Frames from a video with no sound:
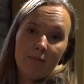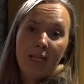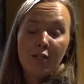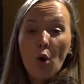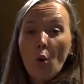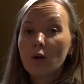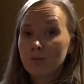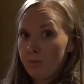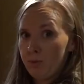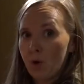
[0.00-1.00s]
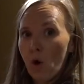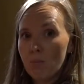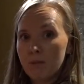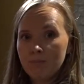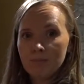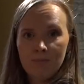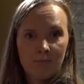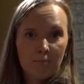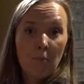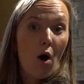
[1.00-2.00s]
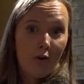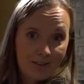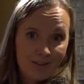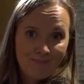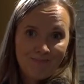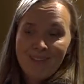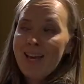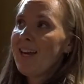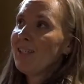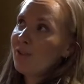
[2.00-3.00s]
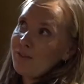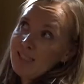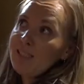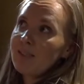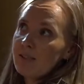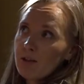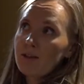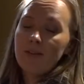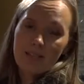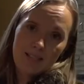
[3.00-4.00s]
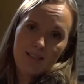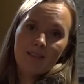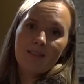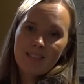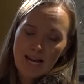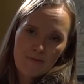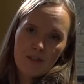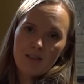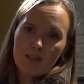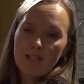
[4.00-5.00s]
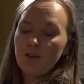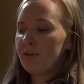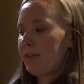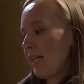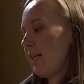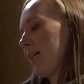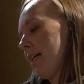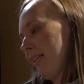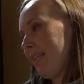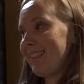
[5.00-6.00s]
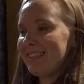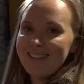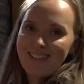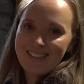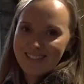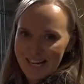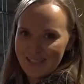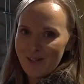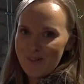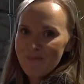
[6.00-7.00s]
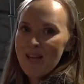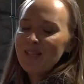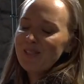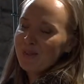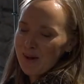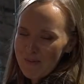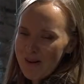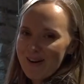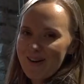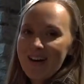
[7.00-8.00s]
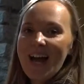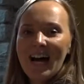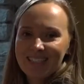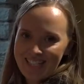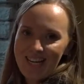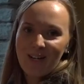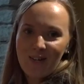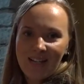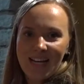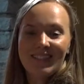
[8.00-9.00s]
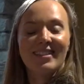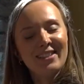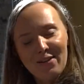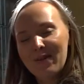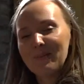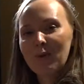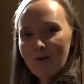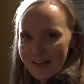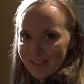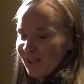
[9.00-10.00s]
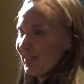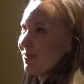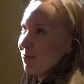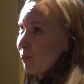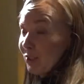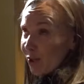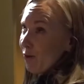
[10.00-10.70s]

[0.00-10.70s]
in your job path. So this is another thing definitely to think in this section. So come here and take a look at different professions which are